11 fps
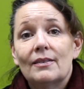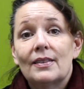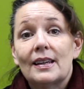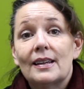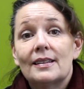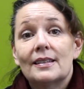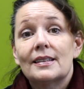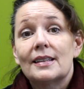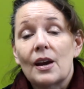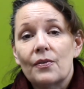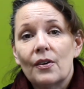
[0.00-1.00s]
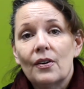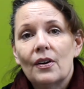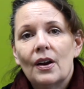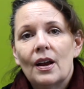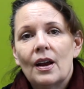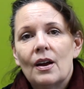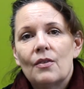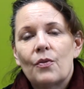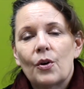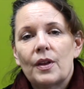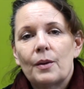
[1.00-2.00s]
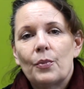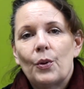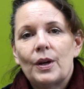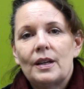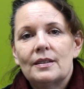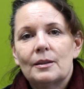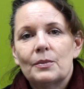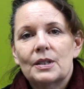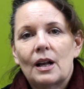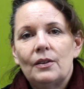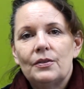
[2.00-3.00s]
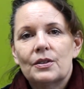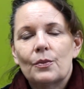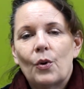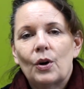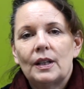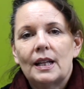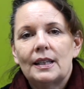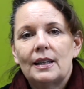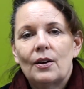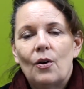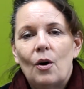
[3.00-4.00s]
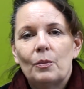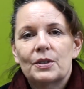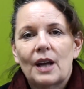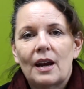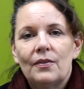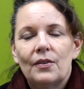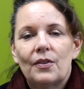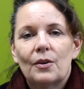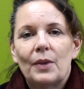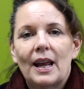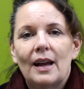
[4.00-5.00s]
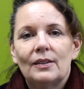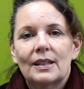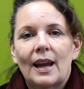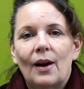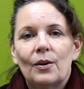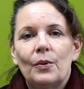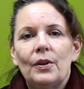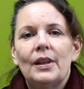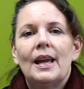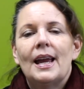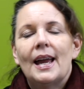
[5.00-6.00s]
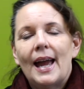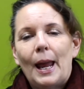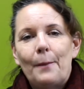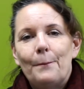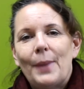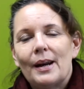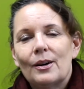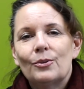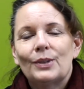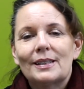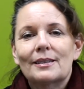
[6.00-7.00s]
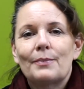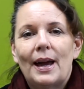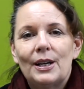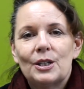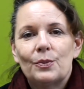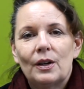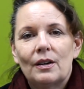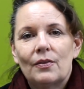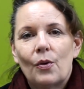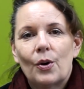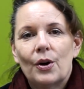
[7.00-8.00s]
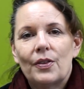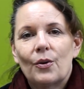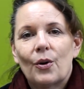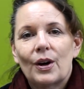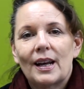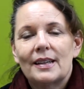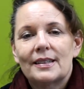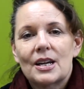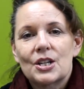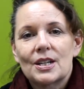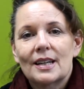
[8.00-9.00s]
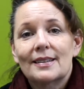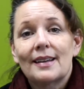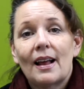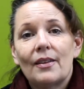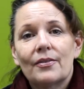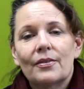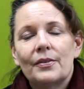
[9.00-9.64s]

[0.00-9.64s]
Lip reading: things safer for the employees themselves. They're more likely to go home safe if they're being held accountable, and better risk management for the organization itself.